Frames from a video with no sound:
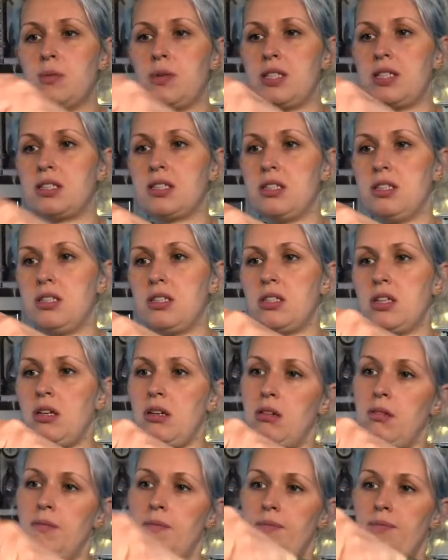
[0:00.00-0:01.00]
it's going to
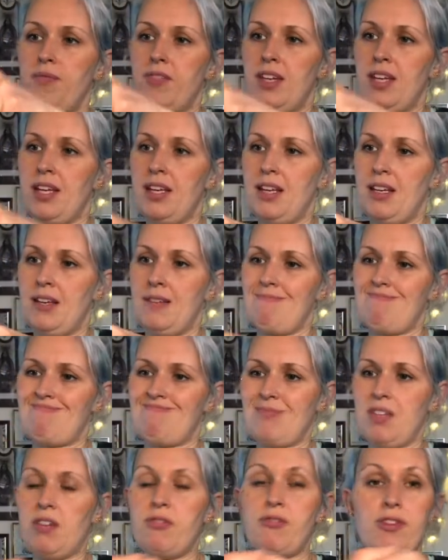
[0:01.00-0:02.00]
do
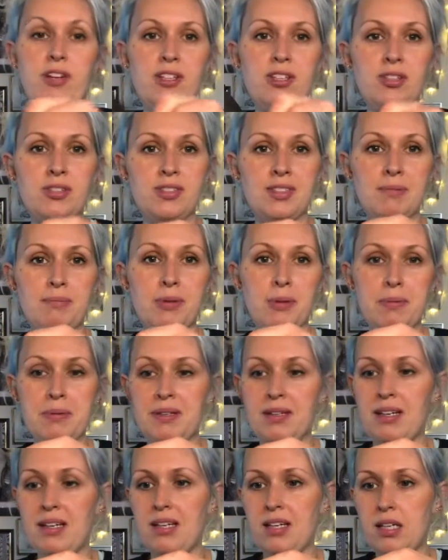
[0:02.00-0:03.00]
if I use it
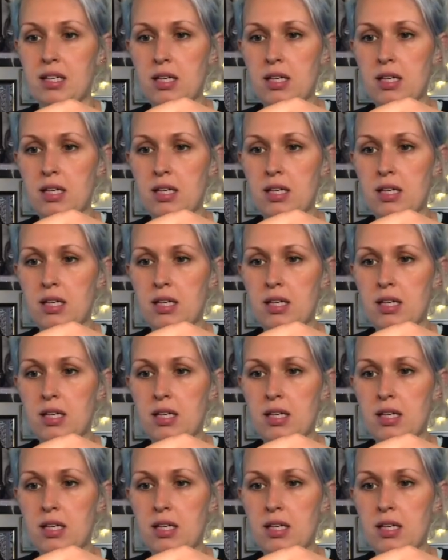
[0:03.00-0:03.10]
properly.